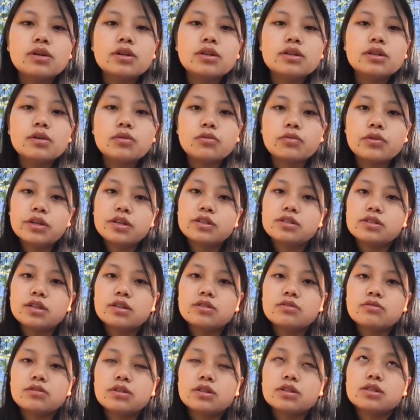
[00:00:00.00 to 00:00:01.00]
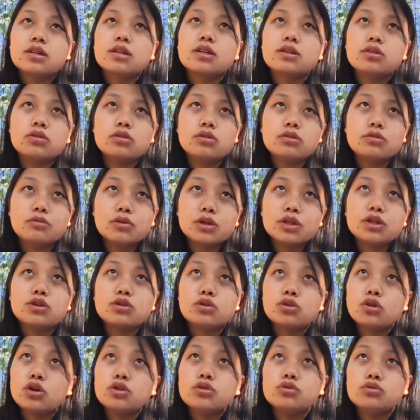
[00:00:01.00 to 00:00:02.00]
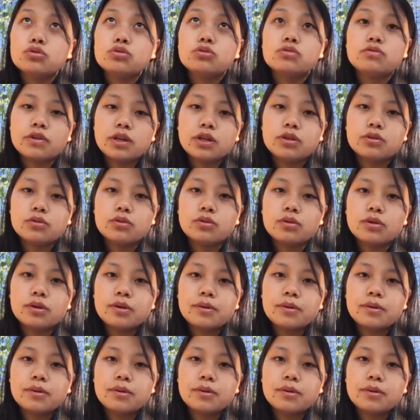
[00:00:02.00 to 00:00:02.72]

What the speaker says: Now we are done with non-use value.